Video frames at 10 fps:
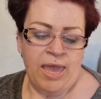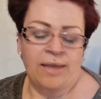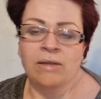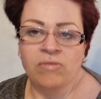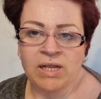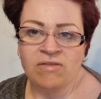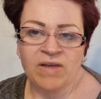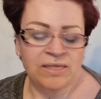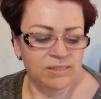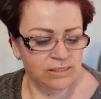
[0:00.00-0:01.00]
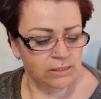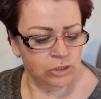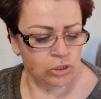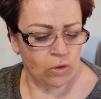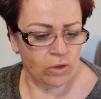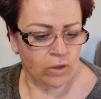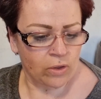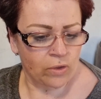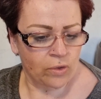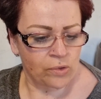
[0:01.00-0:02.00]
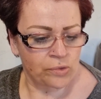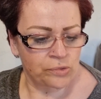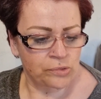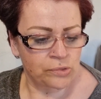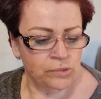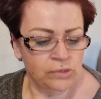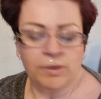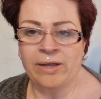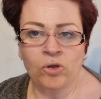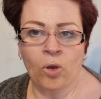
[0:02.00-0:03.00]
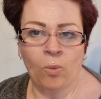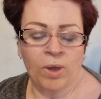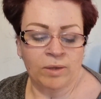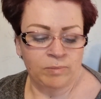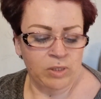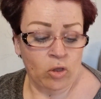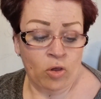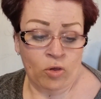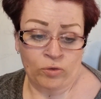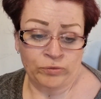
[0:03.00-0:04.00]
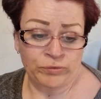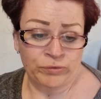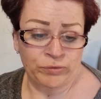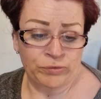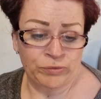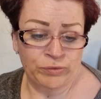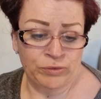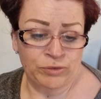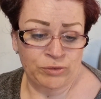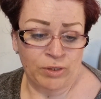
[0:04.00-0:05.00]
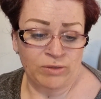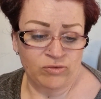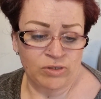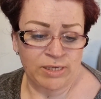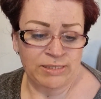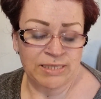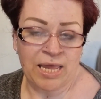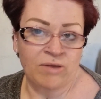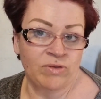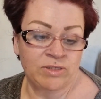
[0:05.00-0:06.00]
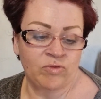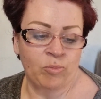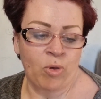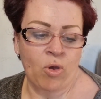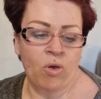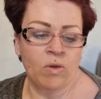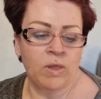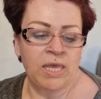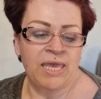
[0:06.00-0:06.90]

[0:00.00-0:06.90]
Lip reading: And I really fancied this yogurt. I only got one because it's 190 calories for the pot.